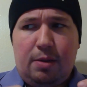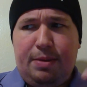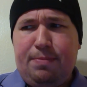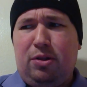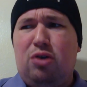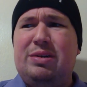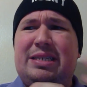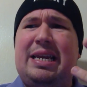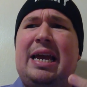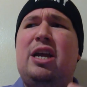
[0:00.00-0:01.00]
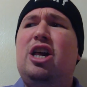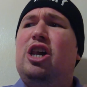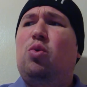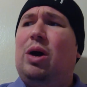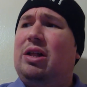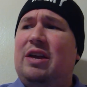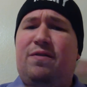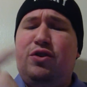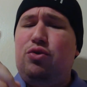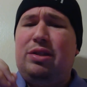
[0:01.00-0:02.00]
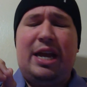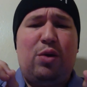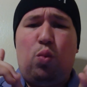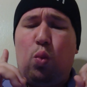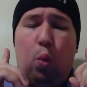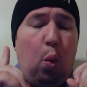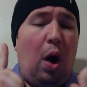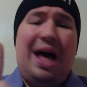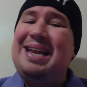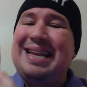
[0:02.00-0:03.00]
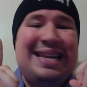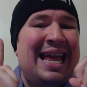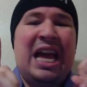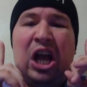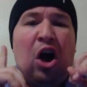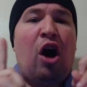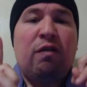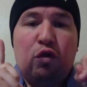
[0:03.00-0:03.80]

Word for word: People always say, well, if you take one day off